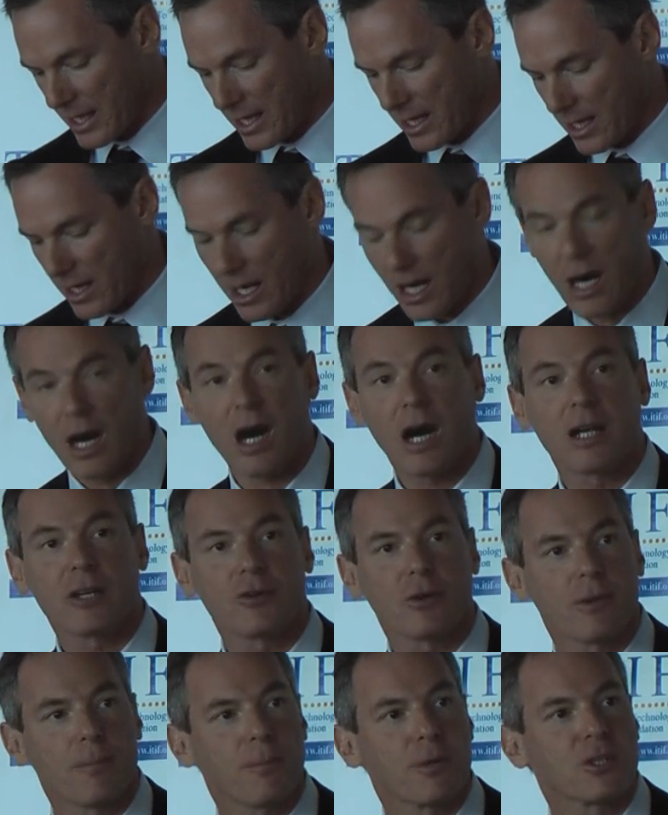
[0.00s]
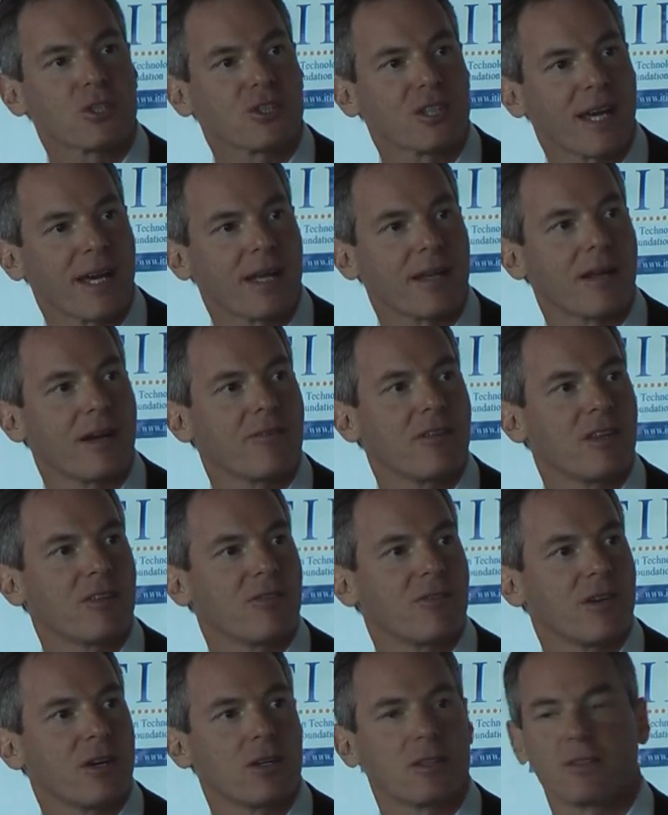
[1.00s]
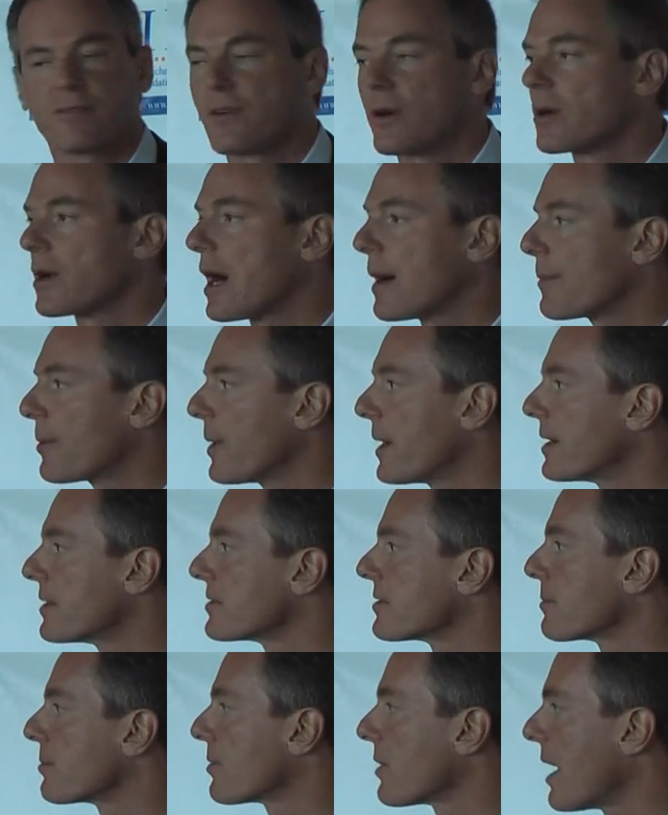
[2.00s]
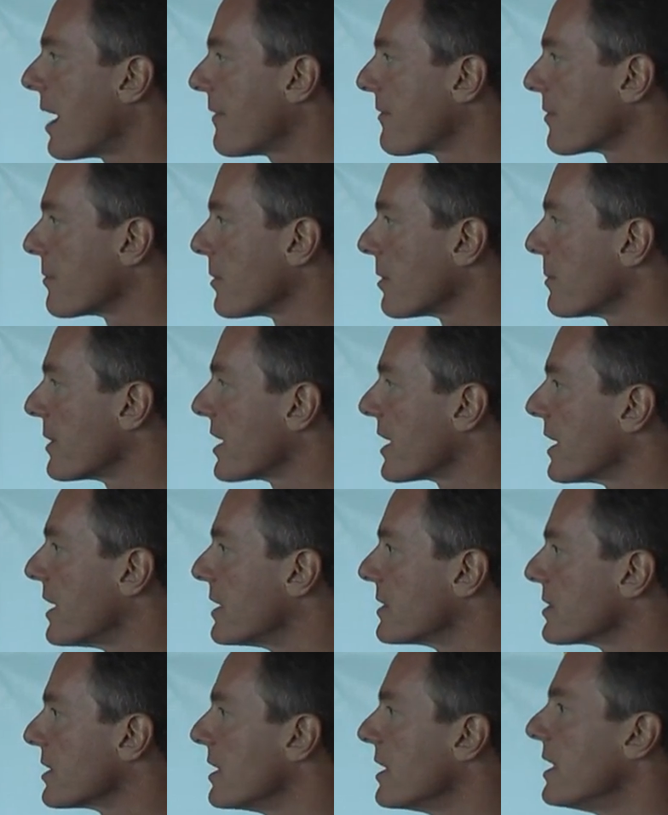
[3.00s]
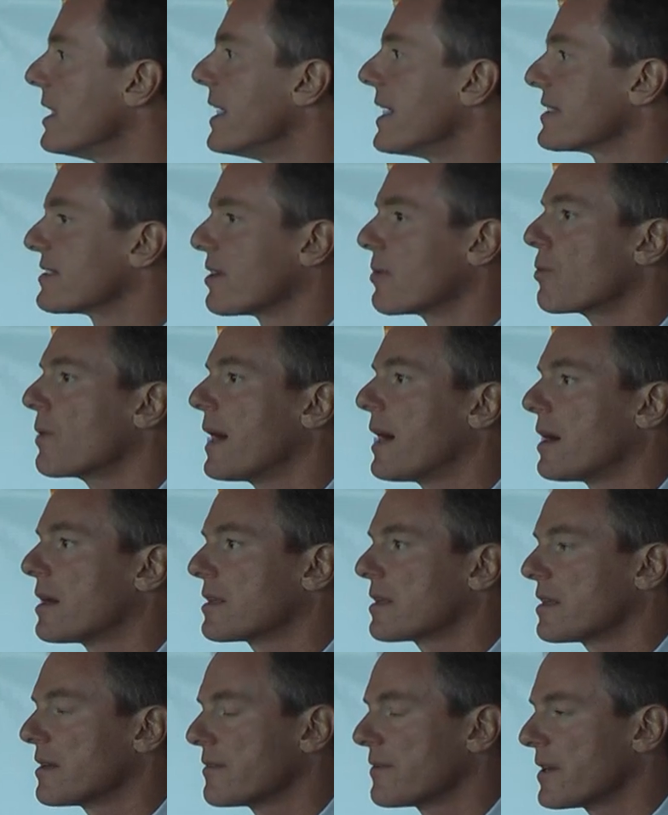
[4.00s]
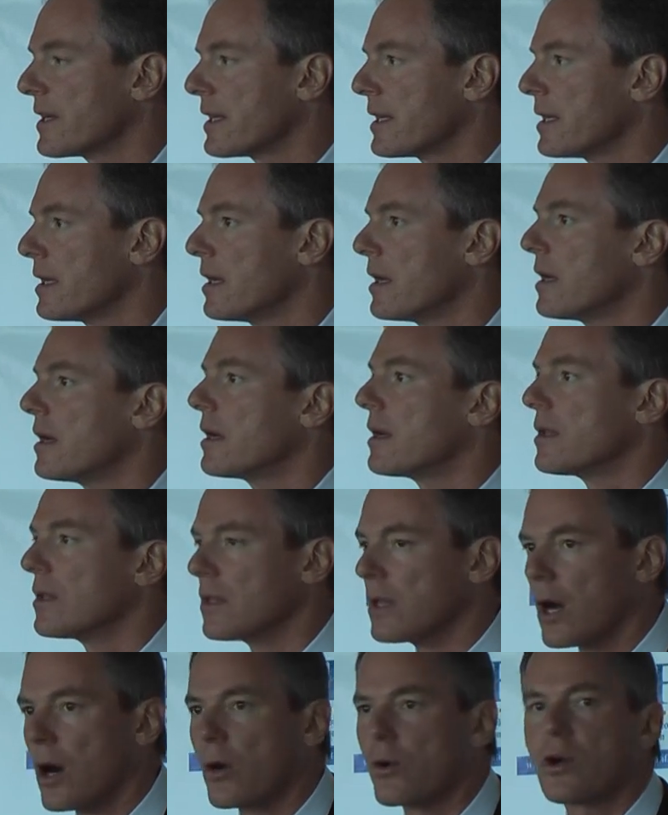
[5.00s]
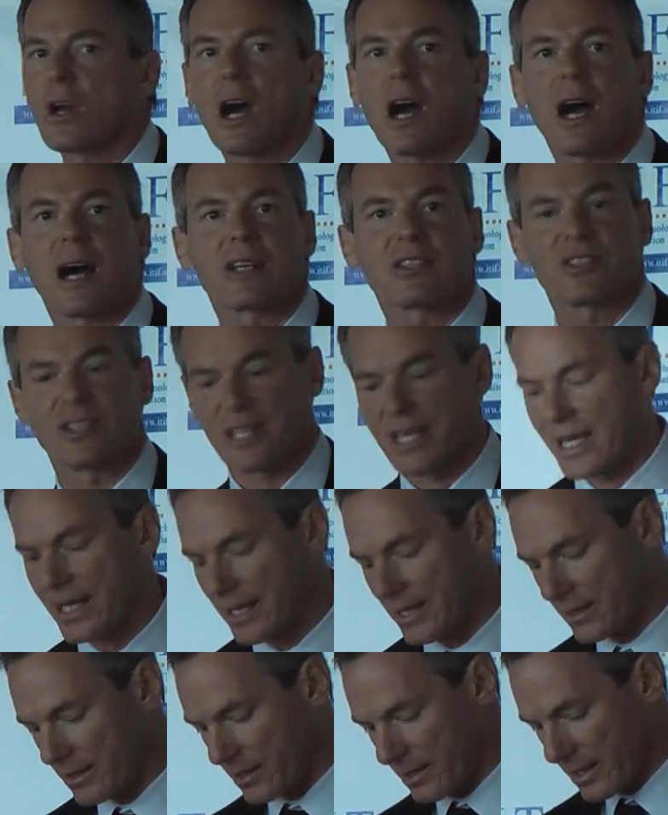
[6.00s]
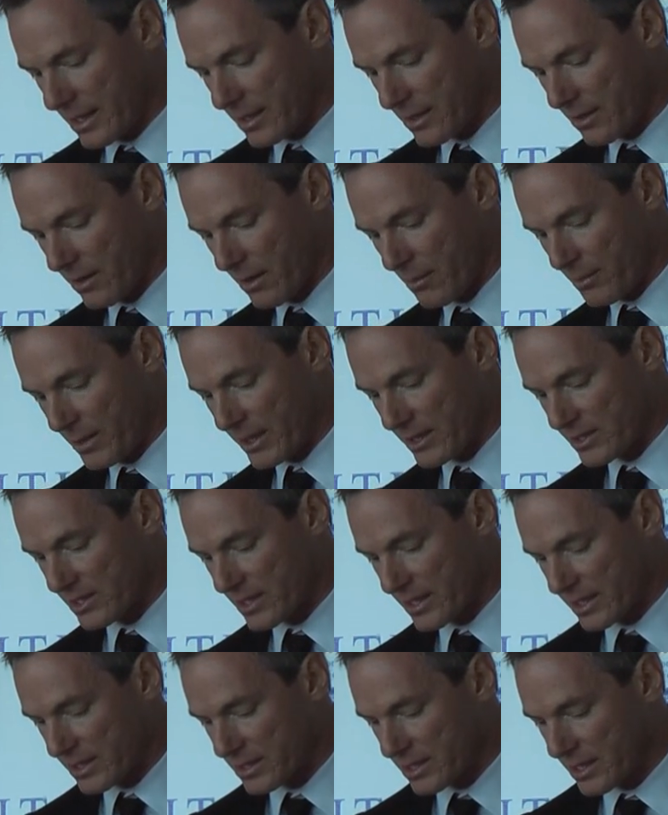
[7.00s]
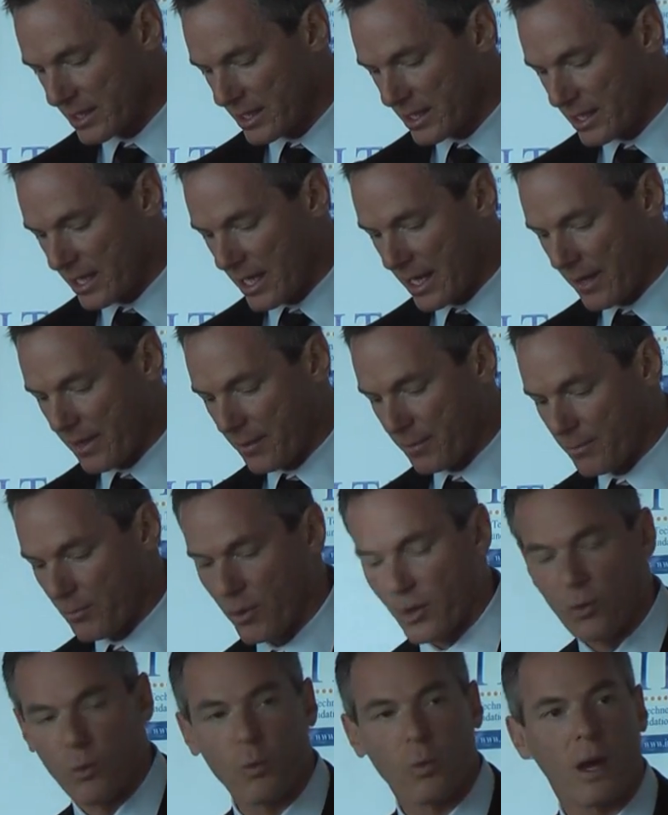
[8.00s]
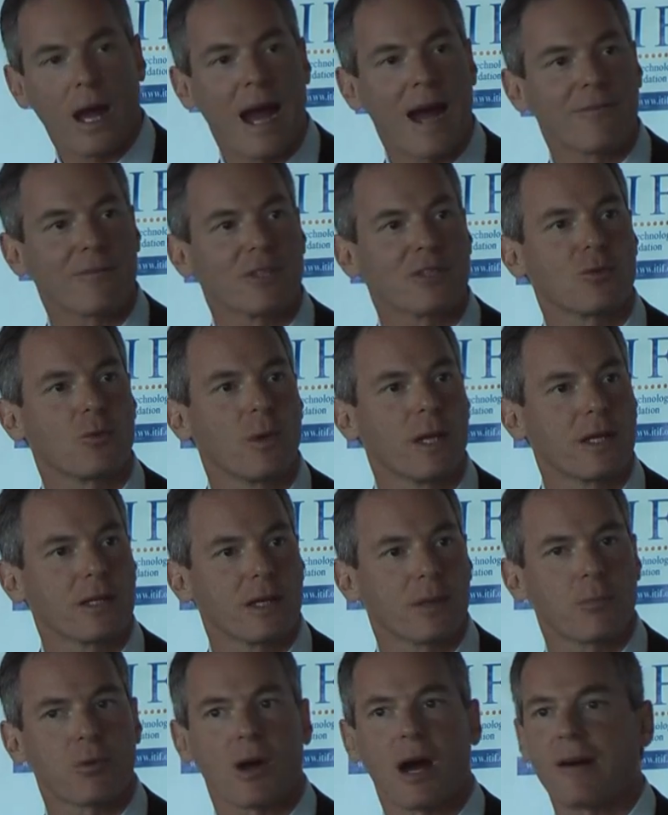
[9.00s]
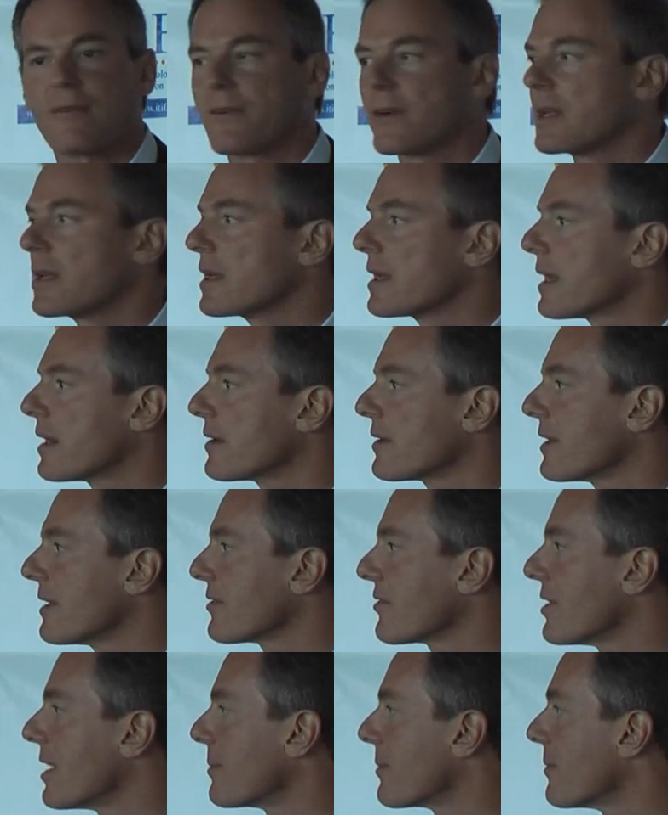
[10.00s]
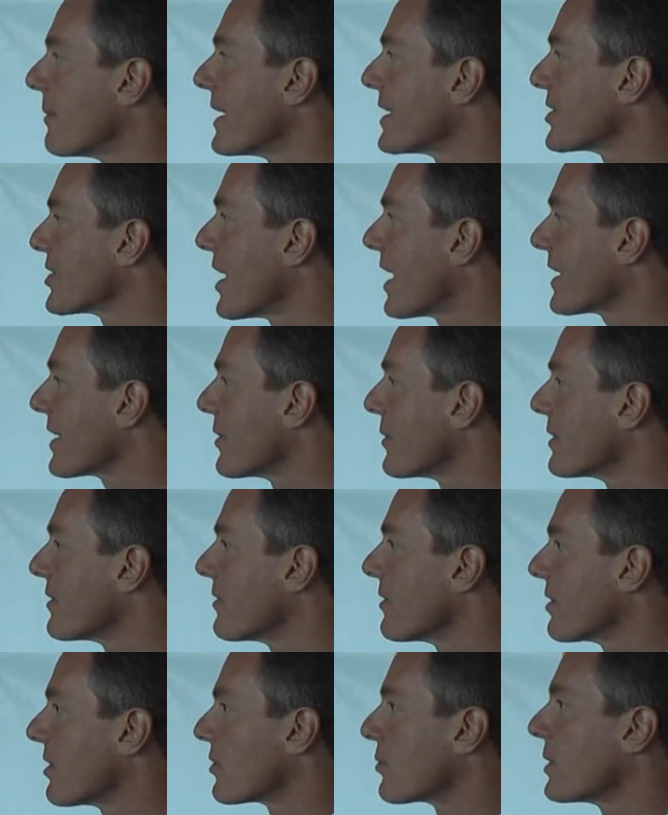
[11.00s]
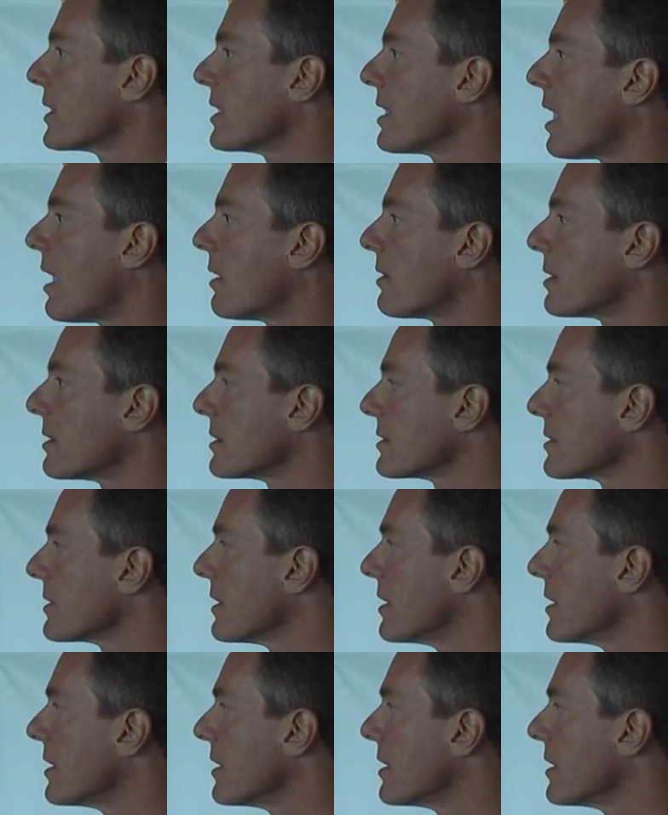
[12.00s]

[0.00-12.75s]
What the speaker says: 100% of these village phone operators are profitable because it's a relatively low cost to get into the business. The average weekly profit, this number may shock you, is $3.